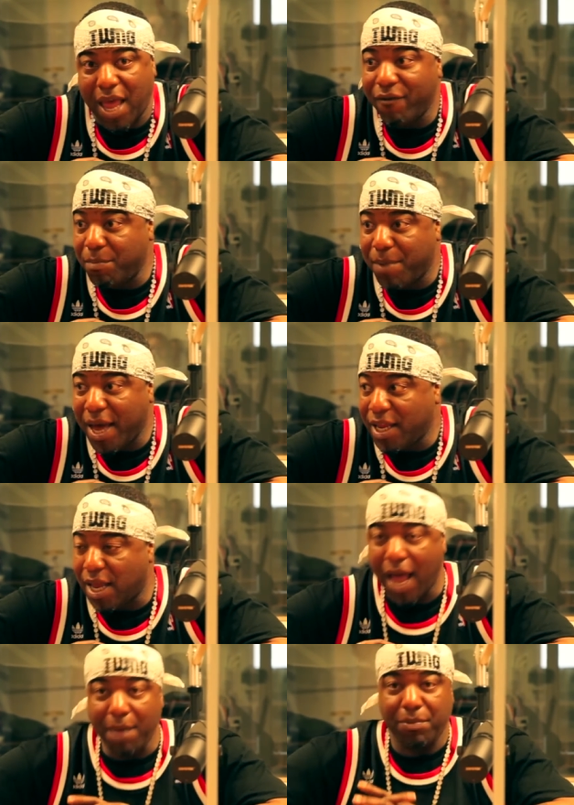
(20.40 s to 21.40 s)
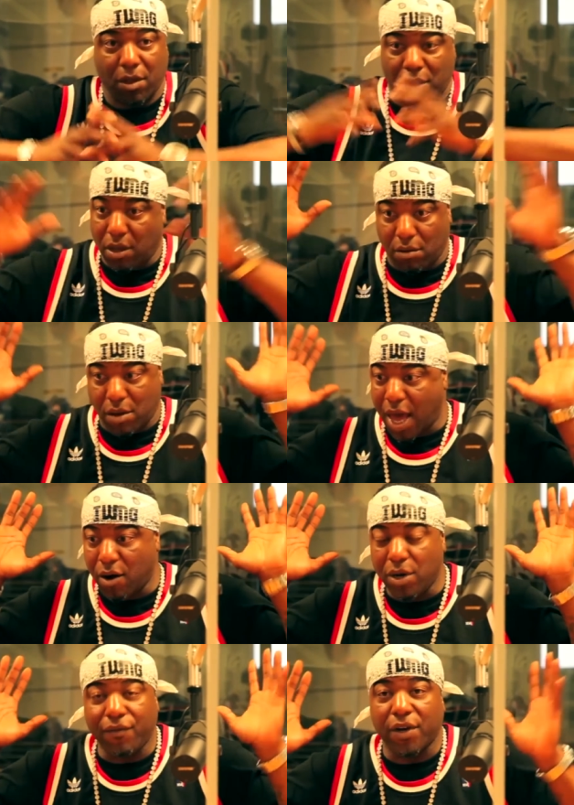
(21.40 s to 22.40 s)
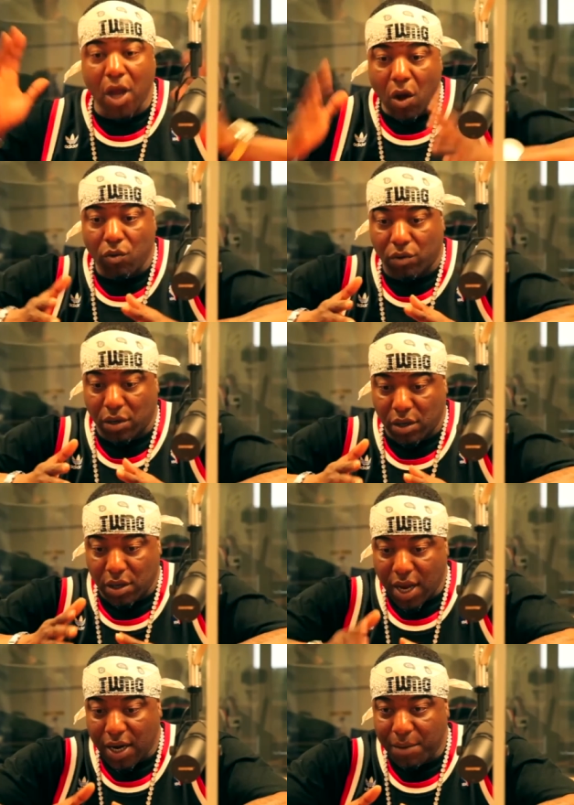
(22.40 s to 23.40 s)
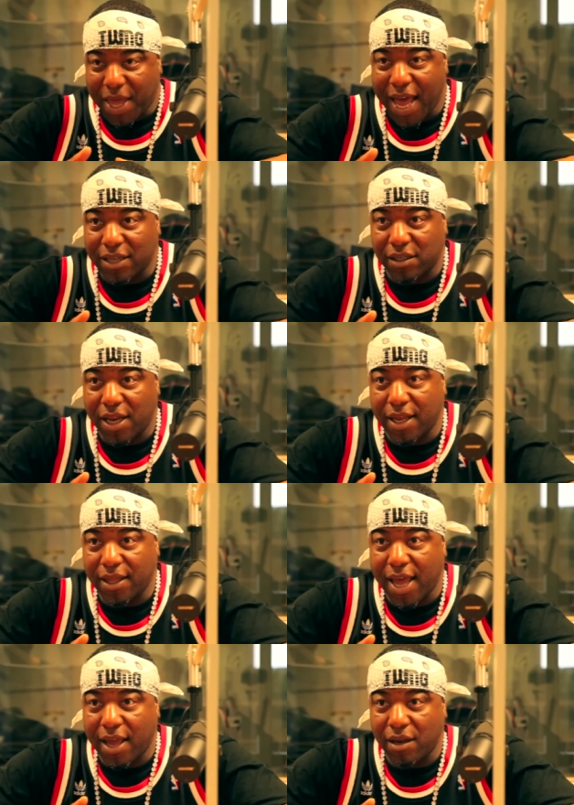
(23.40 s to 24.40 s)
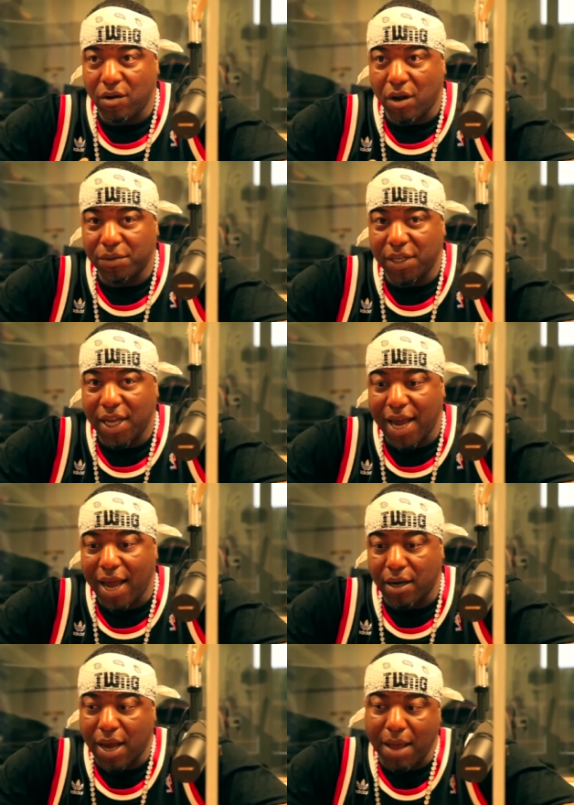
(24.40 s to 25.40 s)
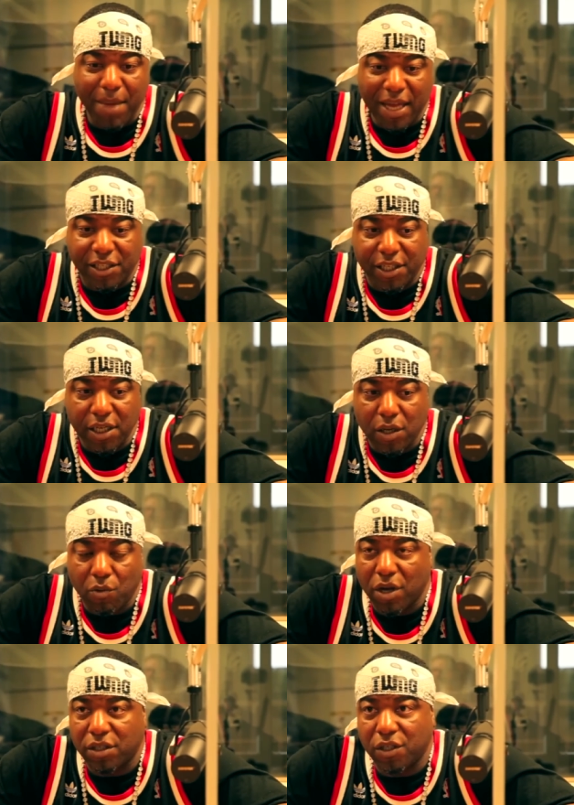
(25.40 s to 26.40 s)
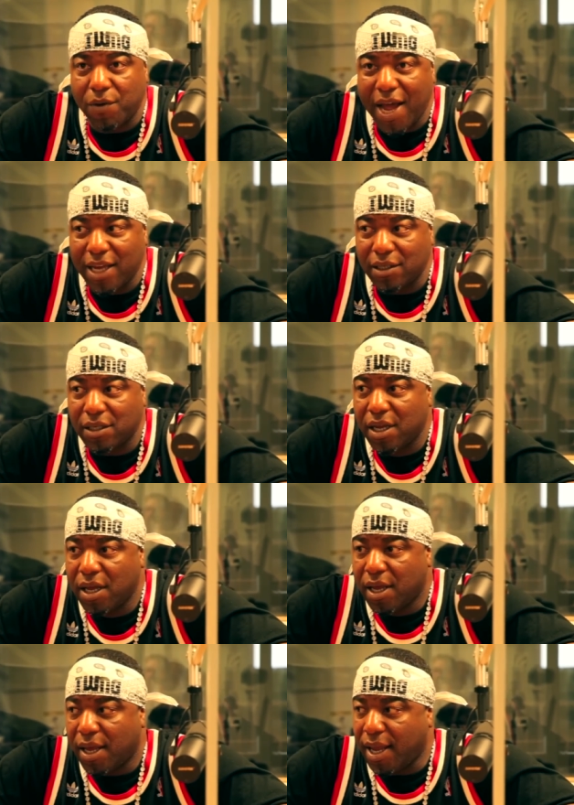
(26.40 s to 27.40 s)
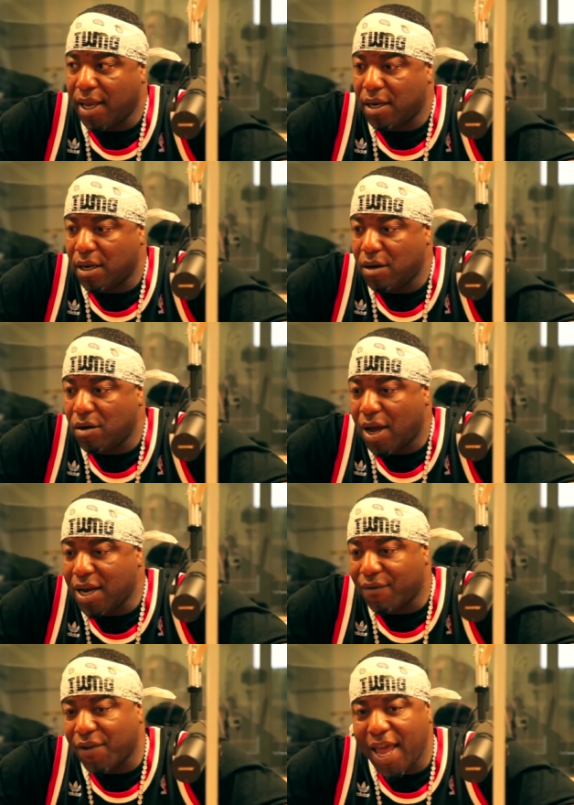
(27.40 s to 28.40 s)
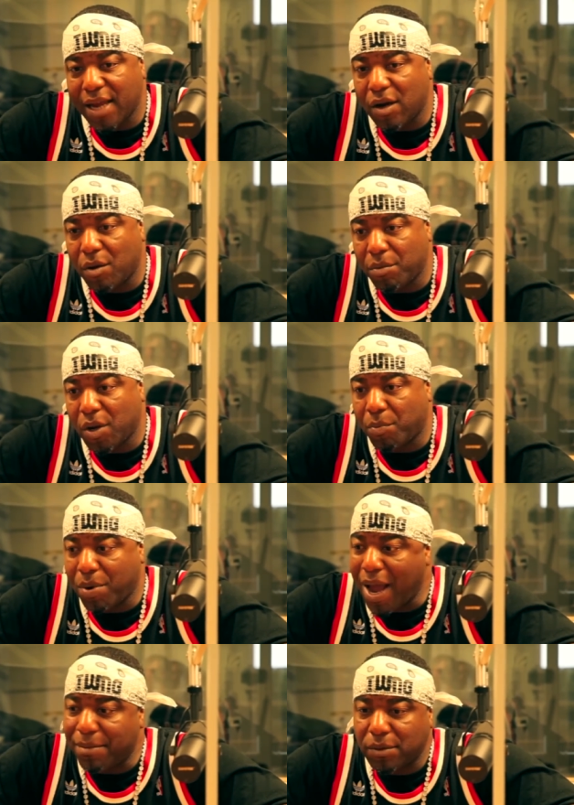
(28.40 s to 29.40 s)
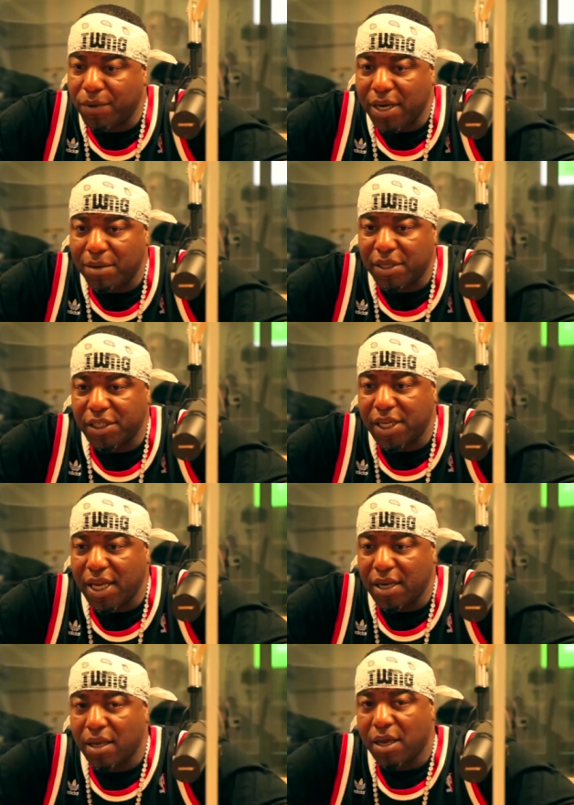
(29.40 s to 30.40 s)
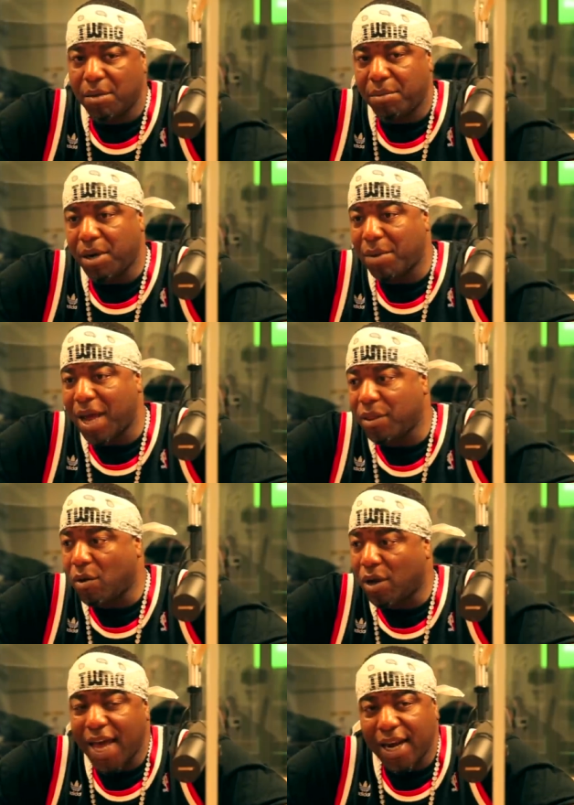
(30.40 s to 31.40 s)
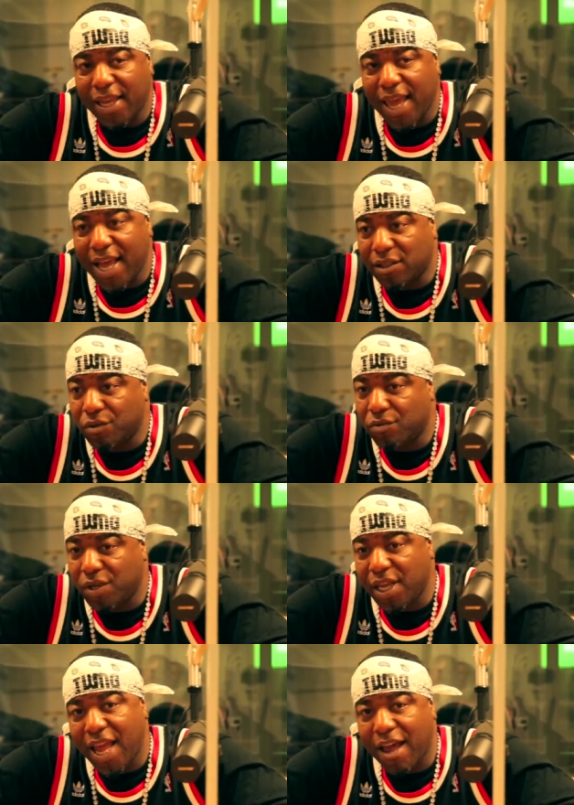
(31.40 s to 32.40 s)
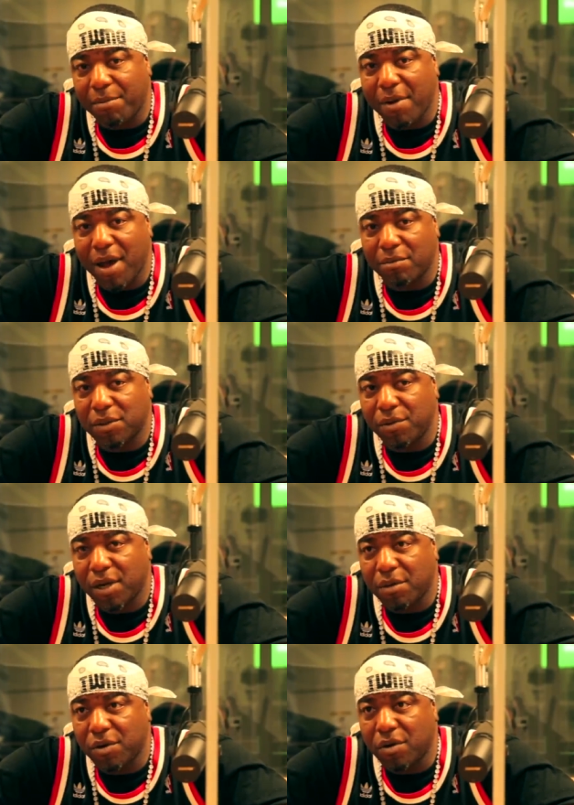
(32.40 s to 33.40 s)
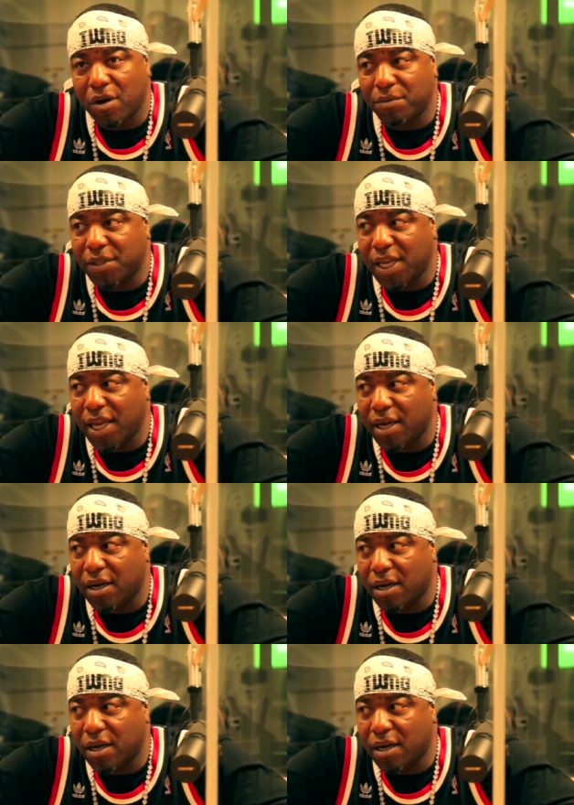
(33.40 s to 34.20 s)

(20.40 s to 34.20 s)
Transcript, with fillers: Everybody, I'm, I don't even know none of them cats like that. You know what I'm saying? I, I met Suge once or twice and, you know, I never had no, no problems with him and shit. But I'm, i know a lot of cats who did have problems with him. You know what I'm saying?